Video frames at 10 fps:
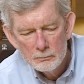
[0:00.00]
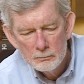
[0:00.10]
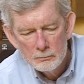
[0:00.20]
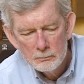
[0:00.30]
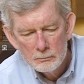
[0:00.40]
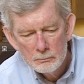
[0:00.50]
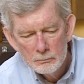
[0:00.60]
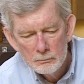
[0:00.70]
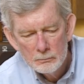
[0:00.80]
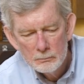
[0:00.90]

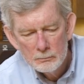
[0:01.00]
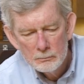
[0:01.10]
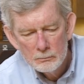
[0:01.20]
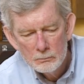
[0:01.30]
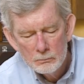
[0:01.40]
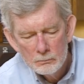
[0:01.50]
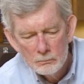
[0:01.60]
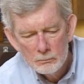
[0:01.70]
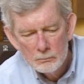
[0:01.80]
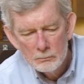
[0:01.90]

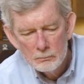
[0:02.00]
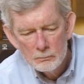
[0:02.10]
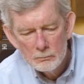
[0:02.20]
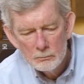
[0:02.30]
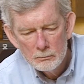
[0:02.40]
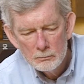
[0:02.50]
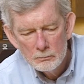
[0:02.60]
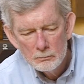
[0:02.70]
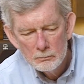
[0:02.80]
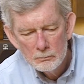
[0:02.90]

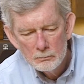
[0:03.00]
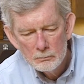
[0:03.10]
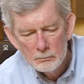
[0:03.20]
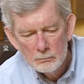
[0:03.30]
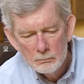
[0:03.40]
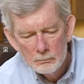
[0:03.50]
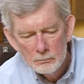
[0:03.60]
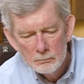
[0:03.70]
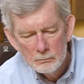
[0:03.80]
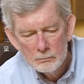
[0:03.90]

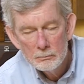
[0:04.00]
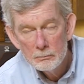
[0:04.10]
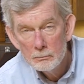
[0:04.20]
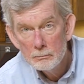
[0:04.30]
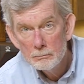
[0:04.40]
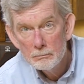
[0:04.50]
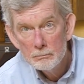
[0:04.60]
(silent)